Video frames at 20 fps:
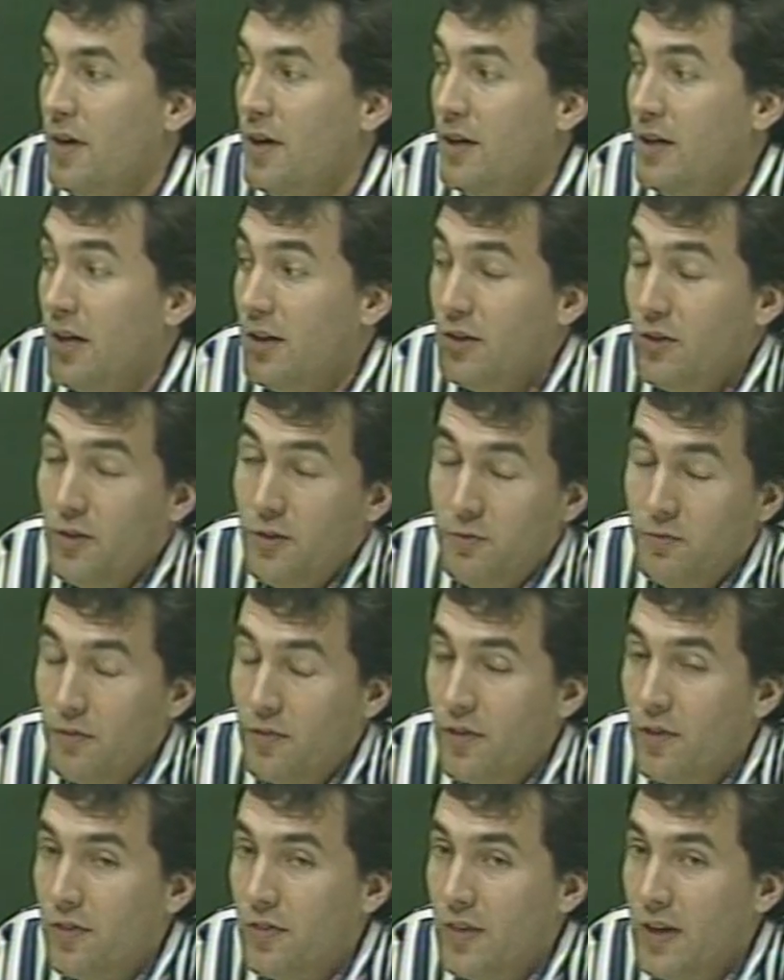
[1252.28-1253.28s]
another
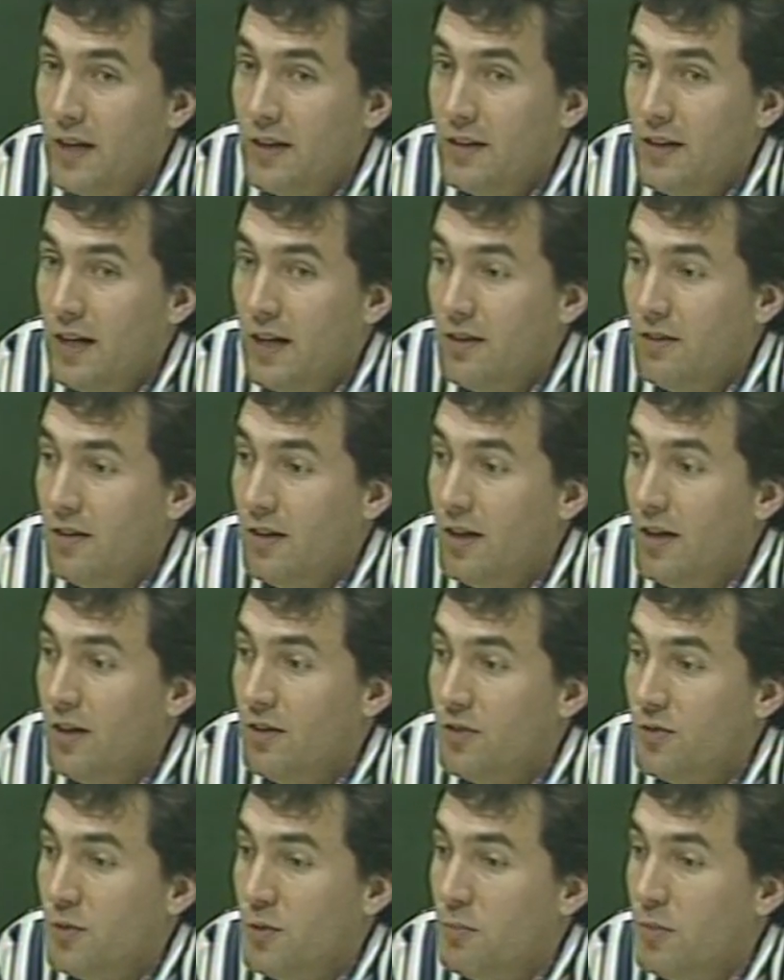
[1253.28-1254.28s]
thing that uh,
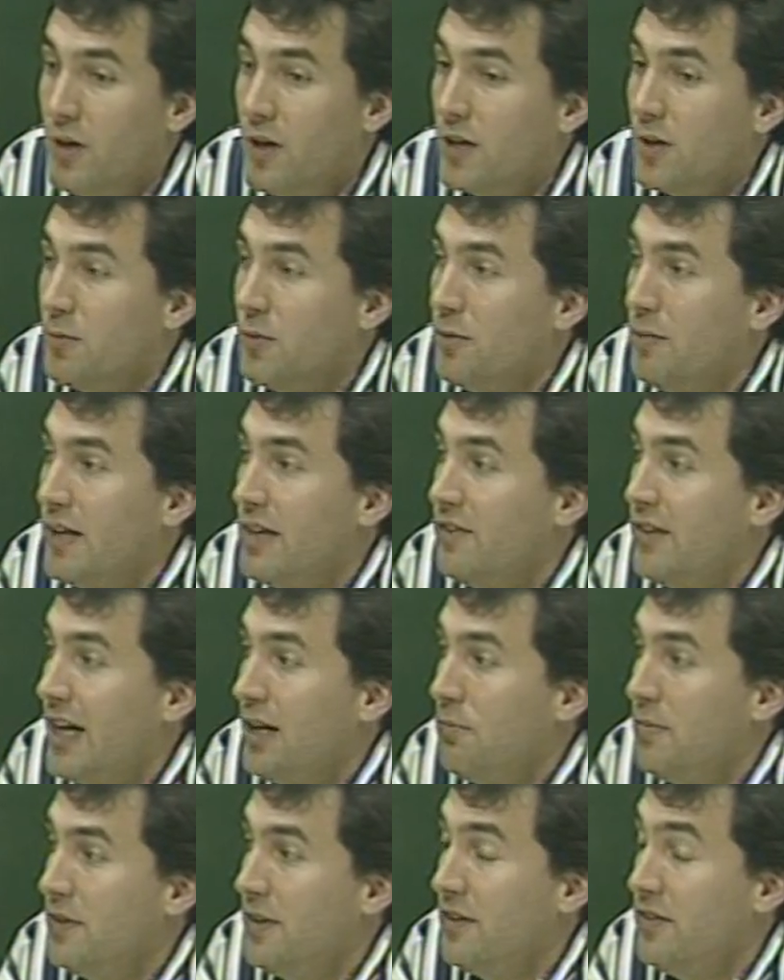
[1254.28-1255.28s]
is remarkable about
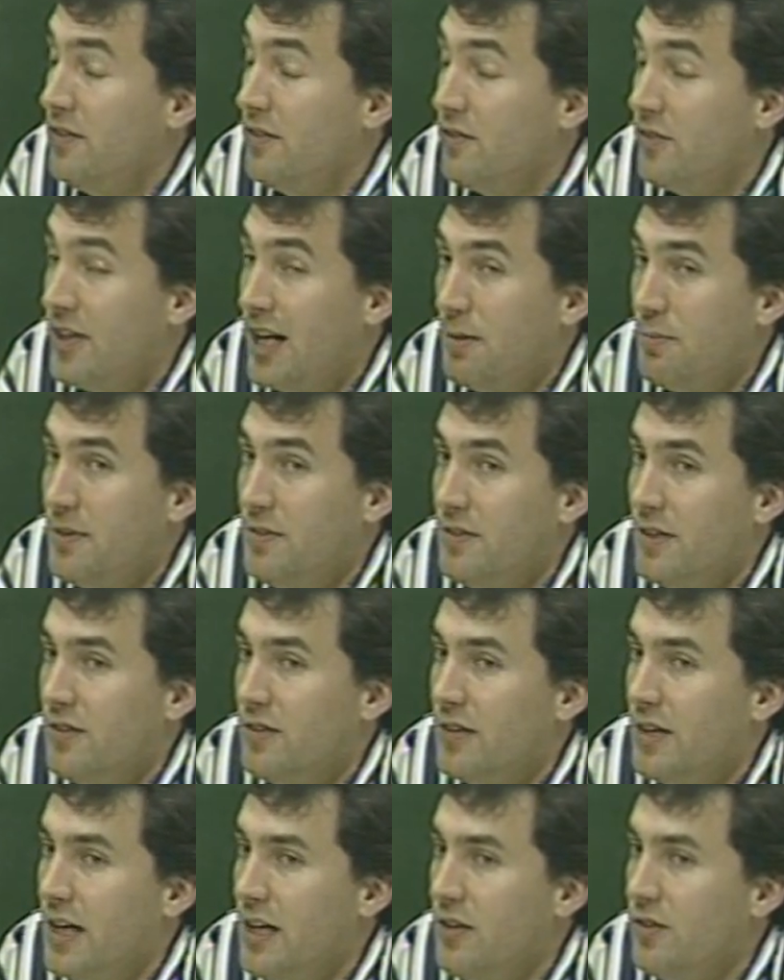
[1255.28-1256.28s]
Japanese, Japanese
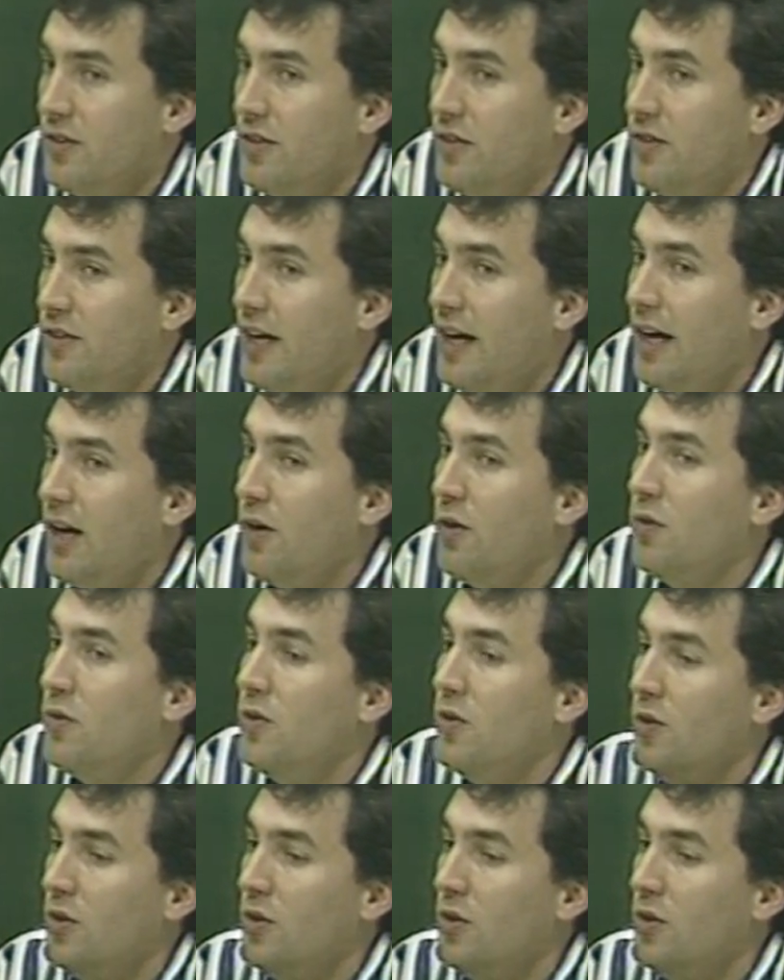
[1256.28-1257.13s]
education is how